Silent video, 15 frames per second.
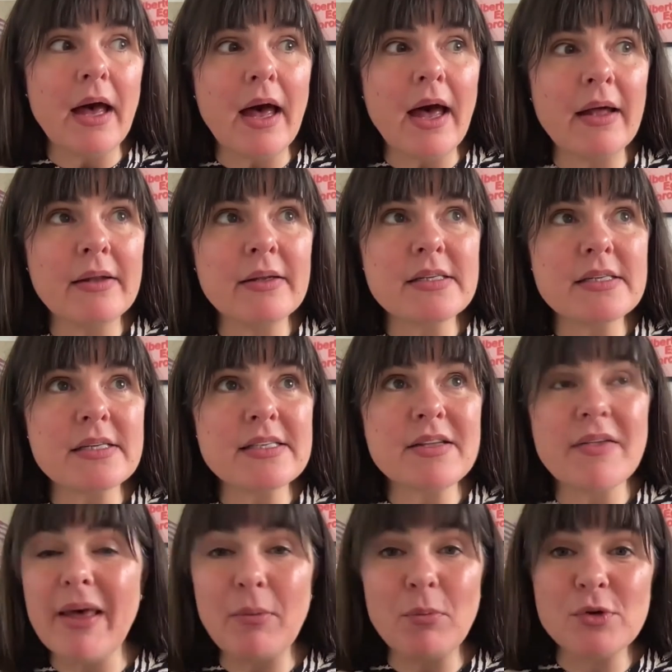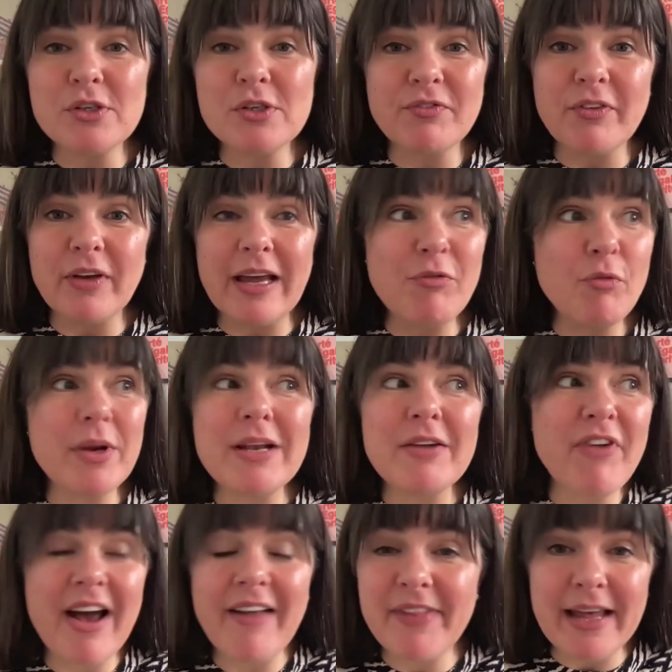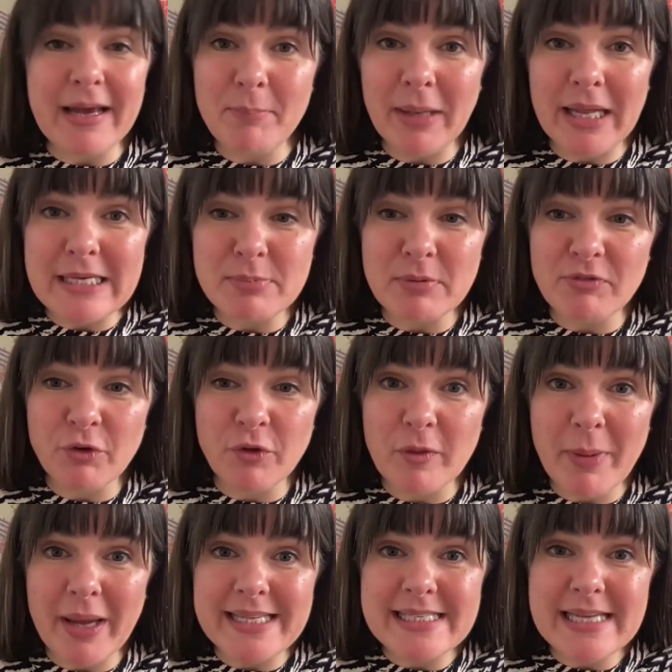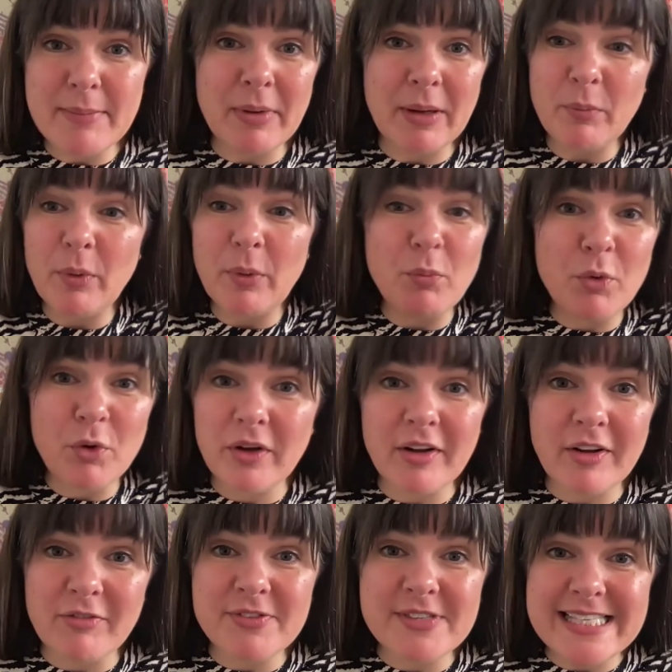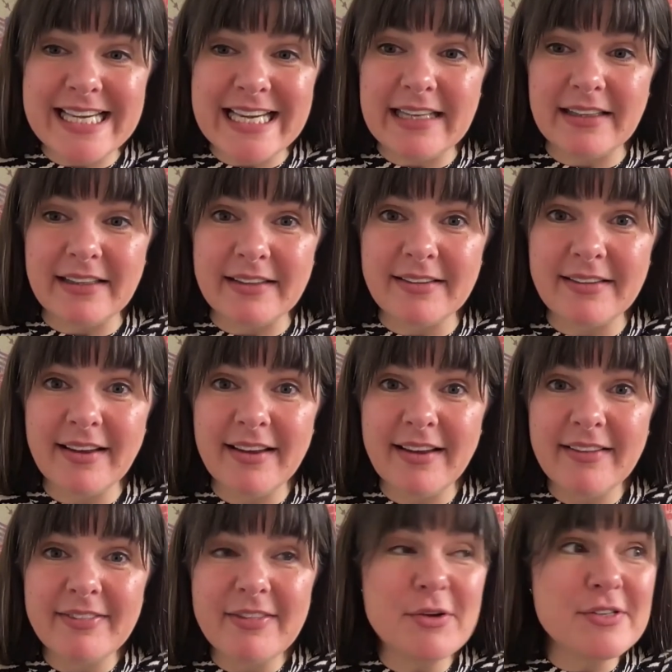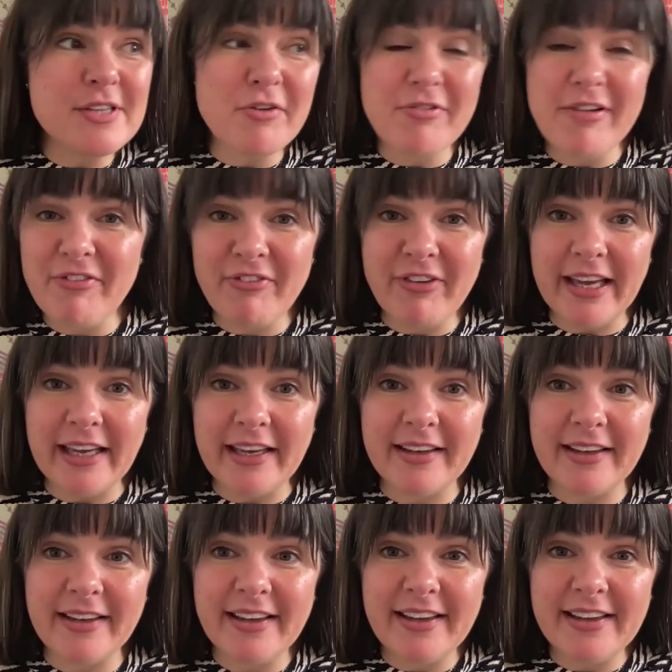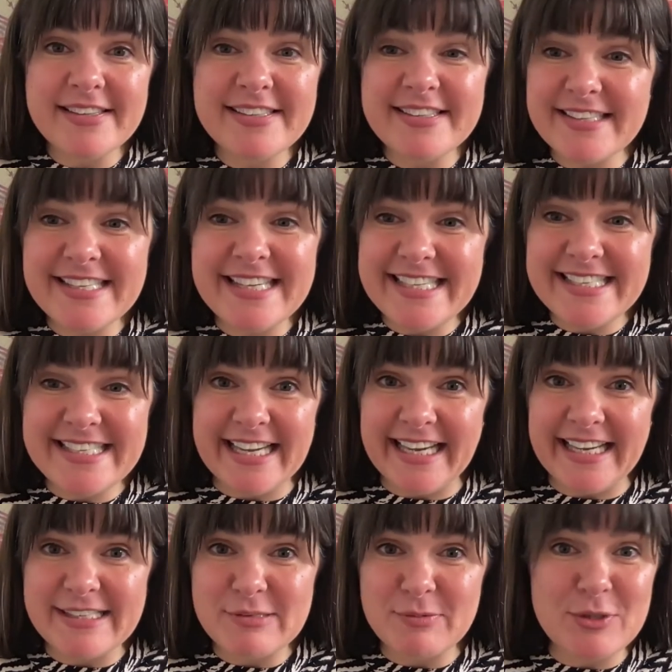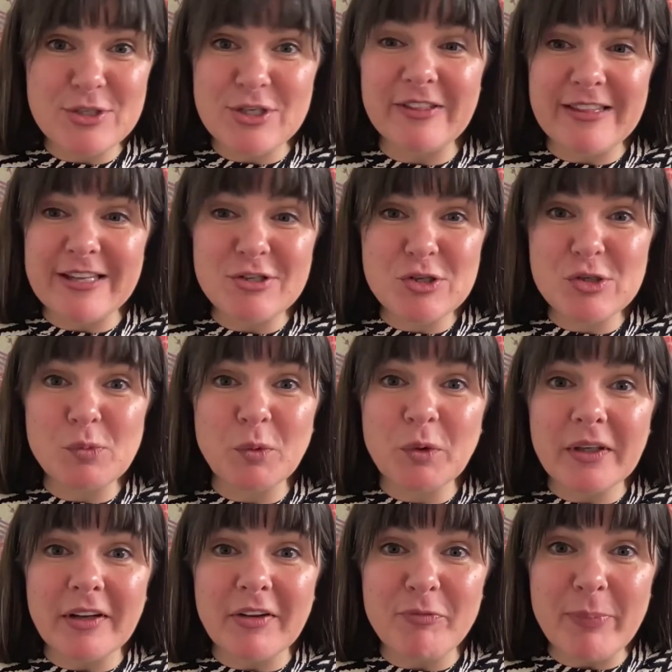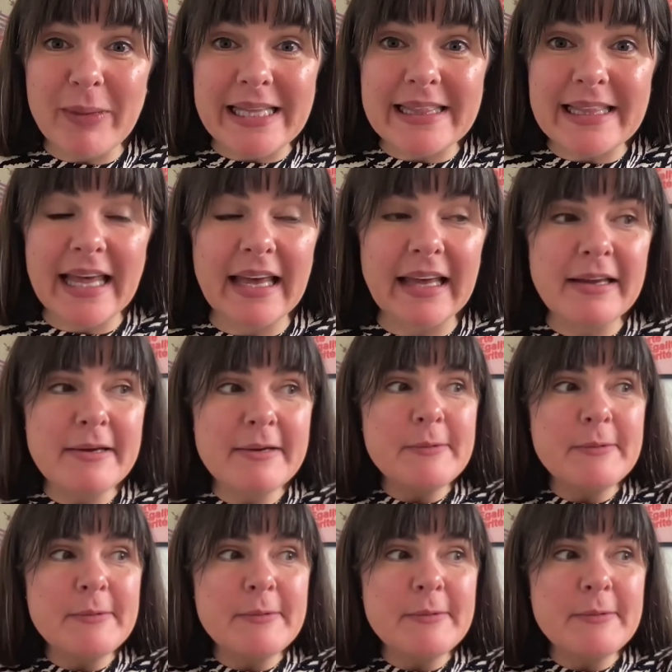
And so that would have, if we'd have had that in place before the pandemic, we wouldn't have seen those horrific statistics. They just wouldn't have been there.